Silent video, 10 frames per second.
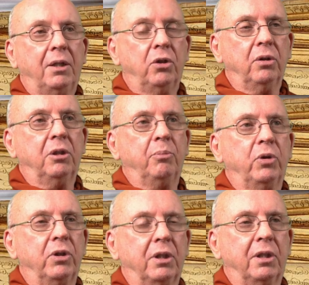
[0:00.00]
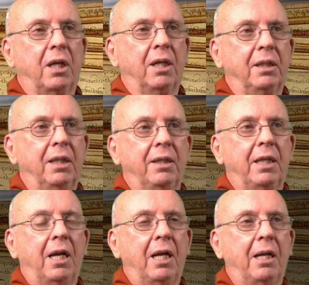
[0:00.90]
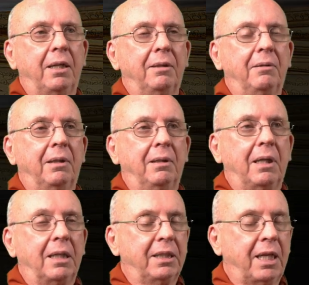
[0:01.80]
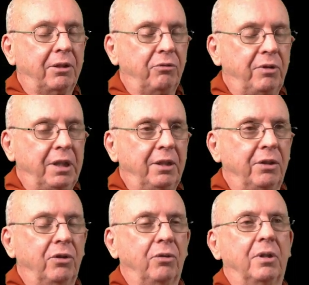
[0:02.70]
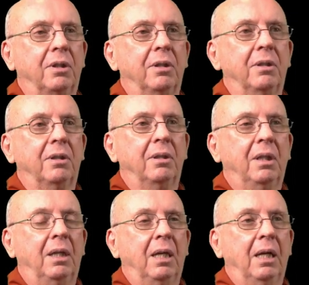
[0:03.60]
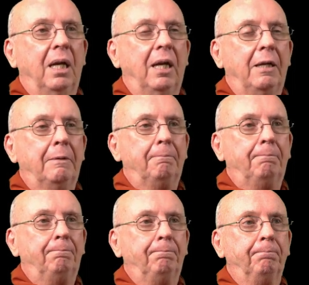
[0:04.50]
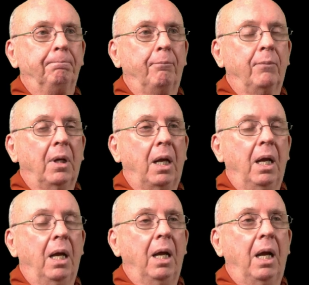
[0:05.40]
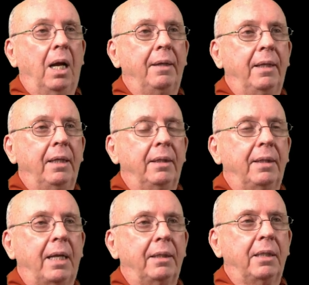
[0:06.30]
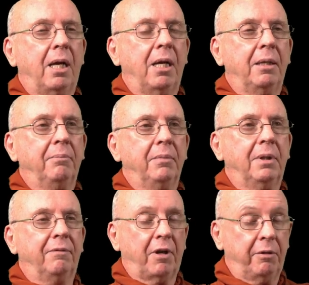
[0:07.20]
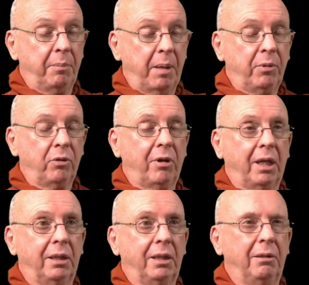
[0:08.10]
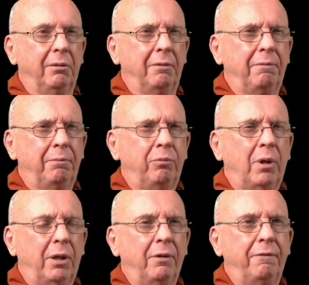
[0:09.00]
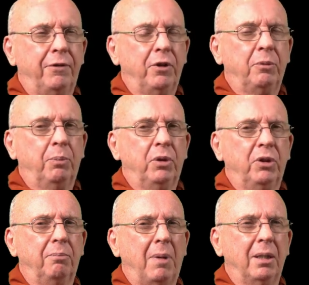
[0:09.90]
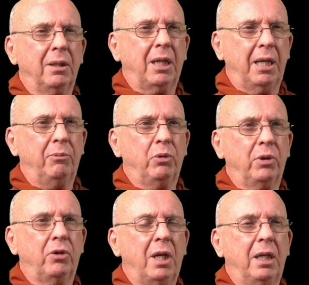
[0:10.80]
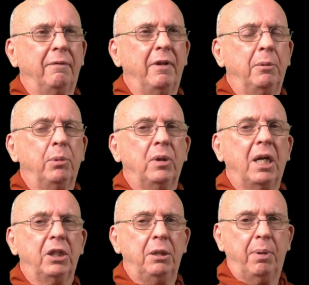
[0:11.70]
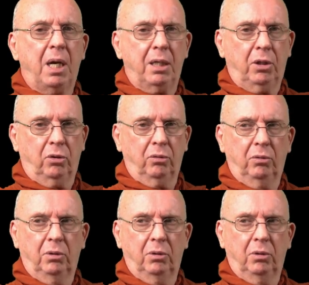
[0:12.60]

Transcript: I joined the Buddha Society, then I, I, uh, I started reading the suttas. Um, I think at that time, if I remember correctly, the, one of the first Buddhist monks came to Australia, Venerable Khantipalo.